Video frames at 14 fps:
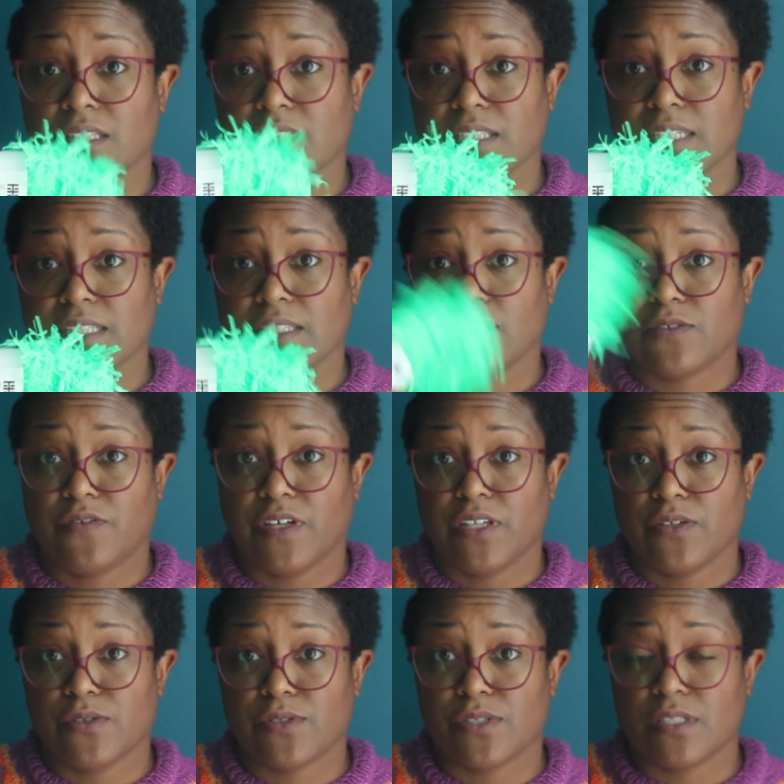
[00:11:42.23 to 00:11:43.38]
Looks like little
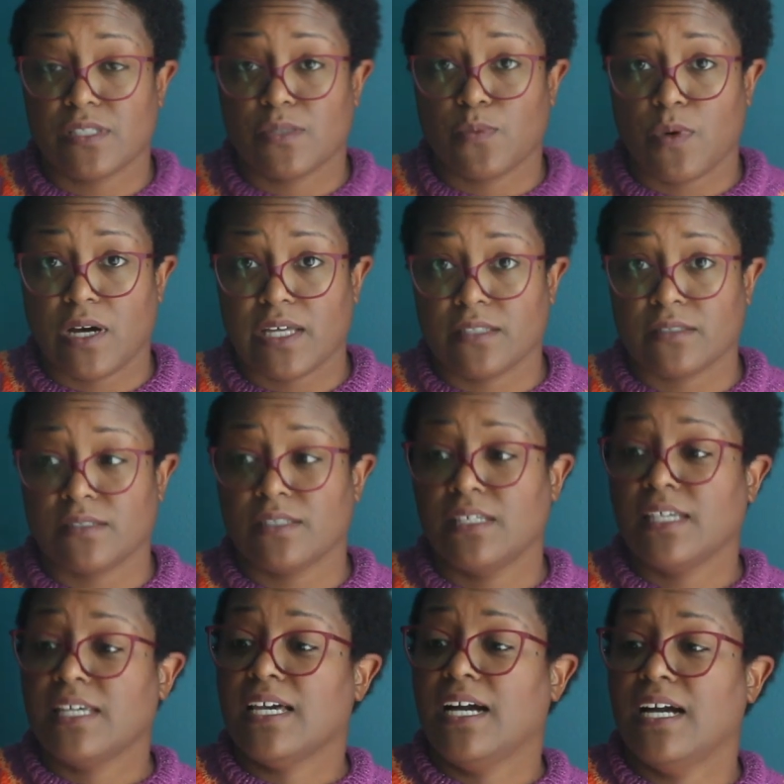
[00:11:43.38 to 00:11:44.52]
feathers and it's wild.
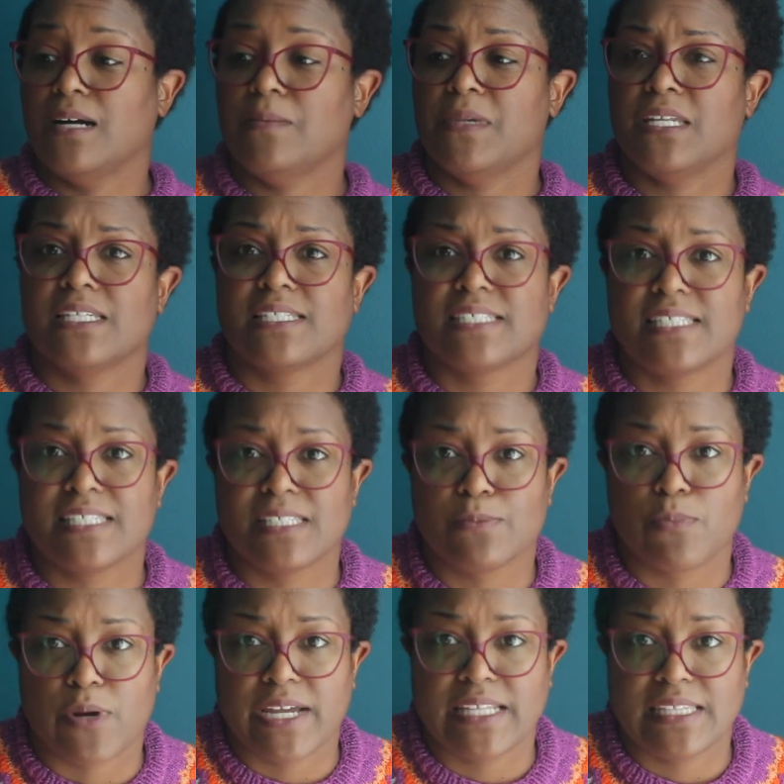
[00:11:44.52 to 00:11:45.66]
And it's this
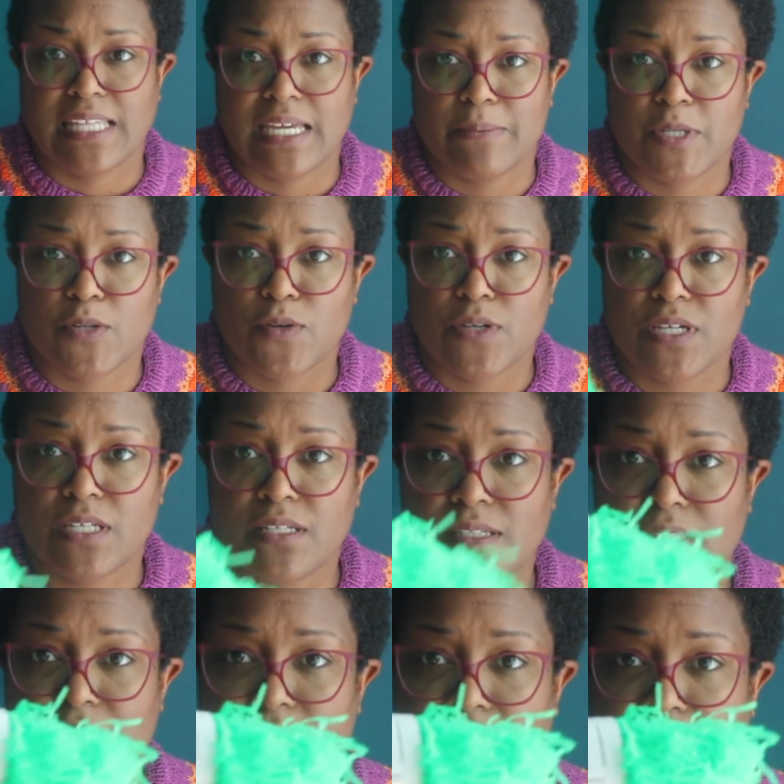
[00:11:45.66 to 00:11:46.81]
bright limey
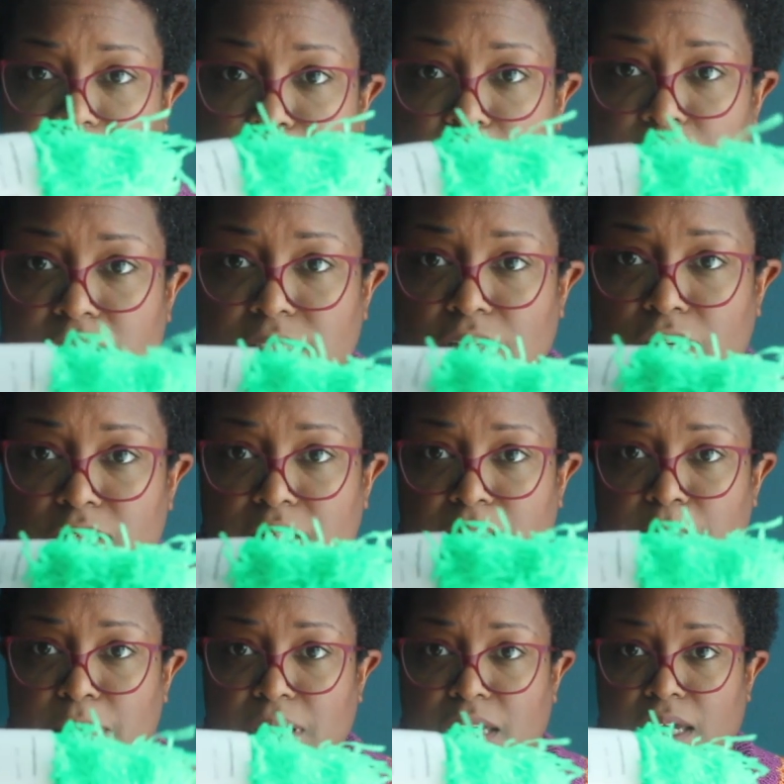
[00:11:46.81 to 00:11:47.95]
green that the camera has a hard
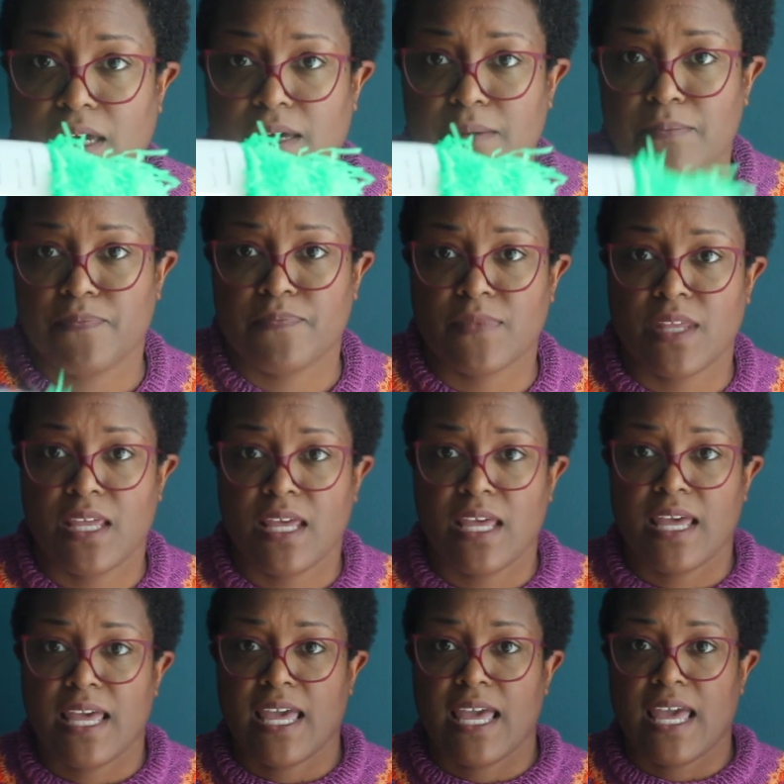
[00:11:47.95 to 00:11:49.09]
time picking up.
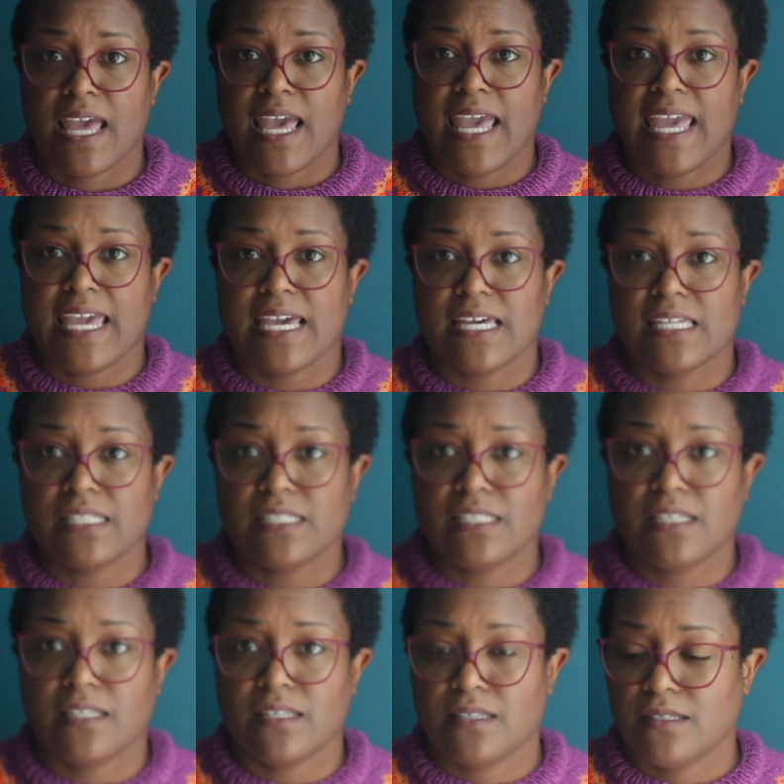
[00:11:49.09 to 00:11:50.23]

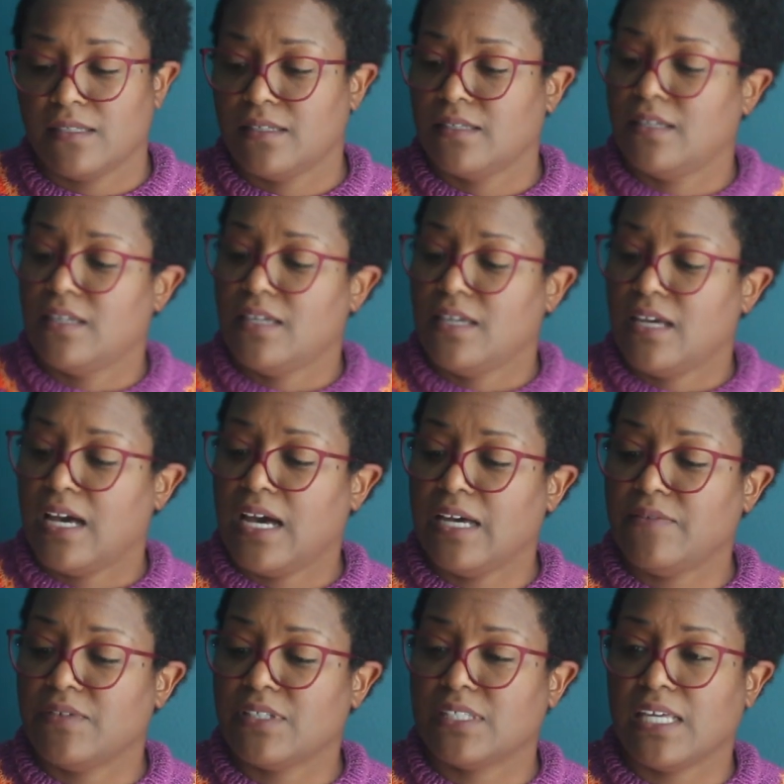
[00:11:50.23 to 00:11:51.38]
And
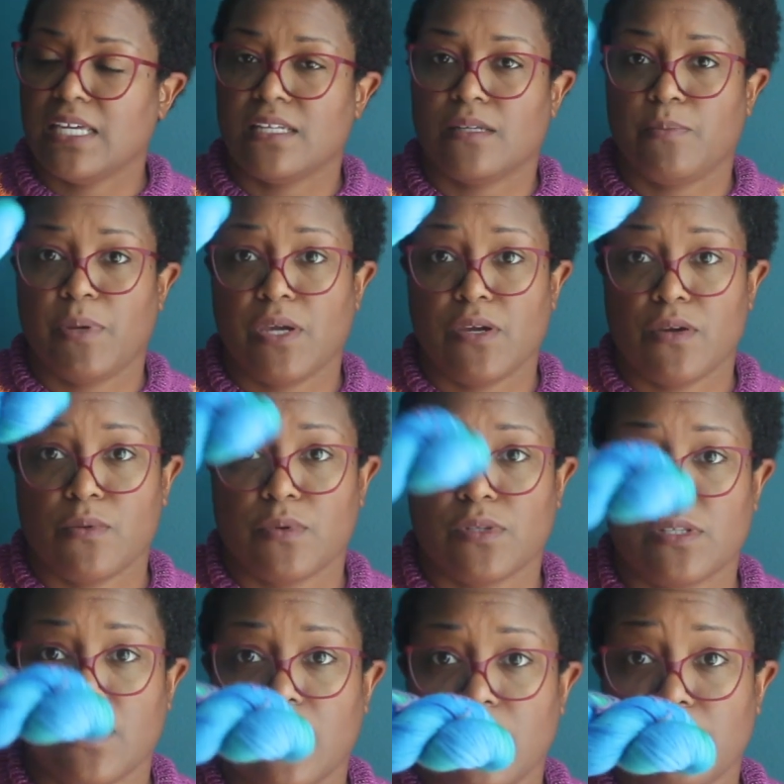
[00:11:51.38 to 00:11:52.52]
I've decided to pair it
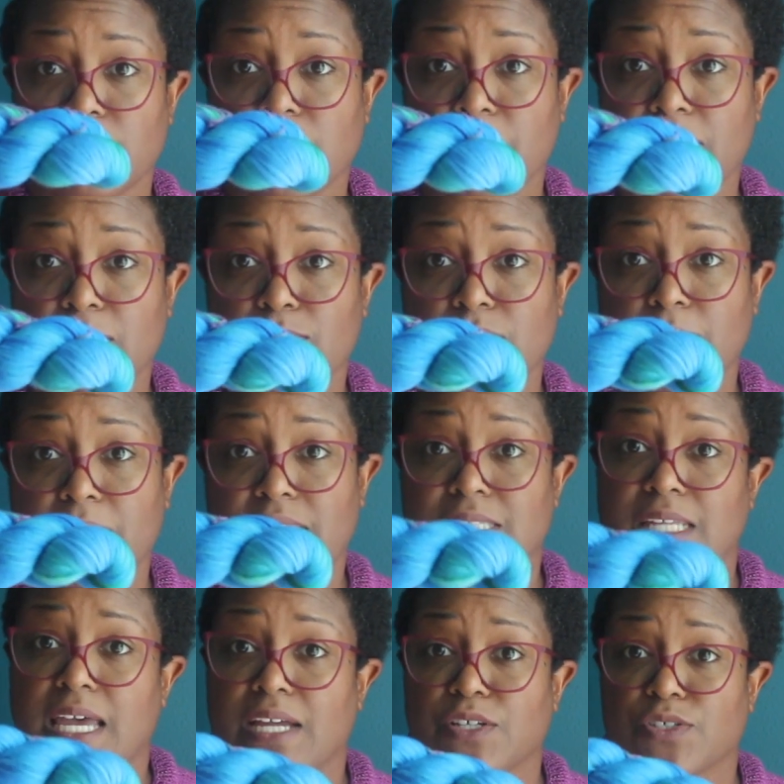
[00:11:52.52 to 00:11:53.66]
with something that was in my
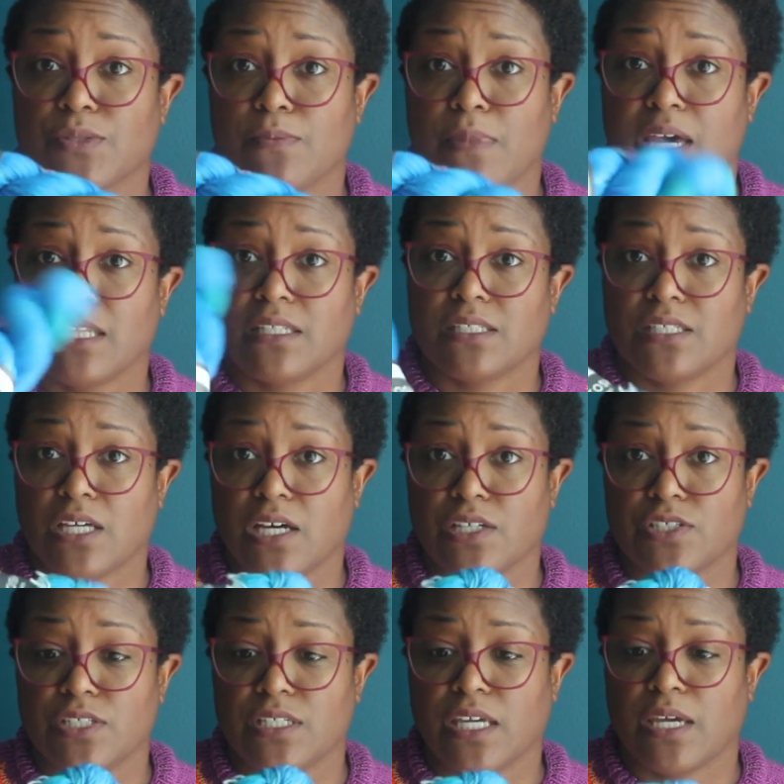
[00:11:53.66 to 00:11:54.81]
stash, some Madeline
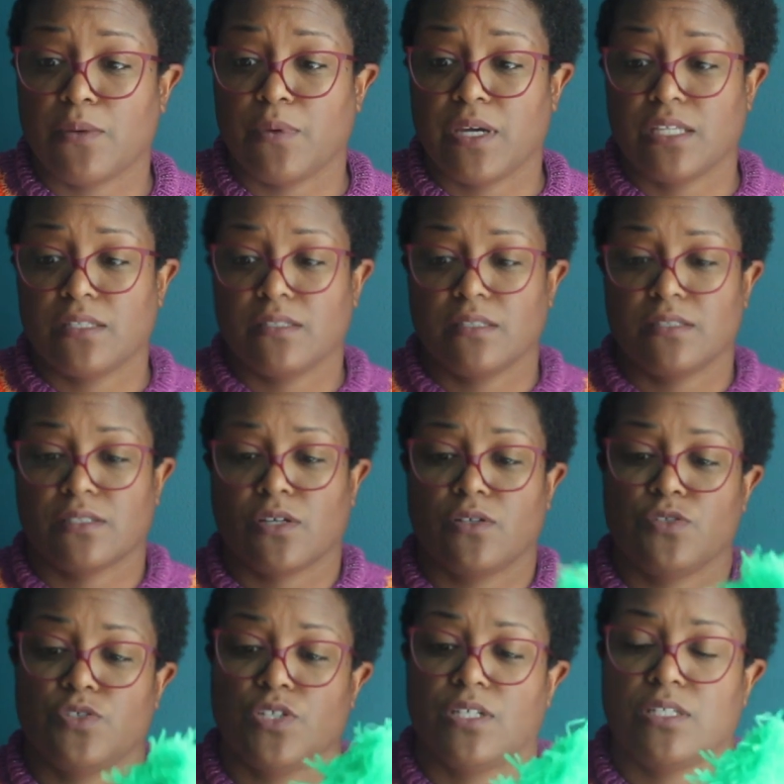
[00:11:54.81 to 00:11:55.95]
Tosh DK weight. It's
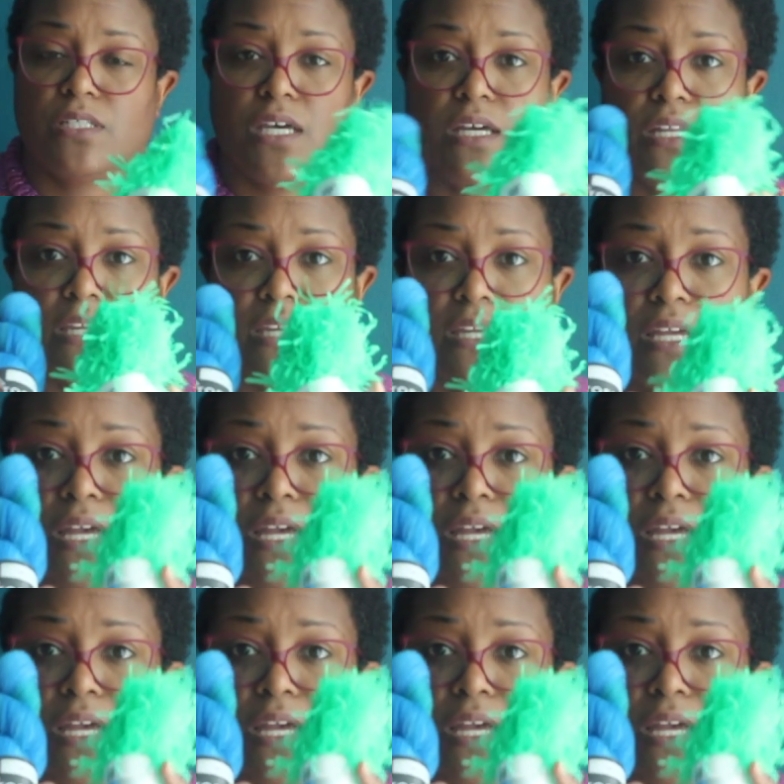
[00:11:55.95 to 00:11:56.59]
called Gin and Tonic.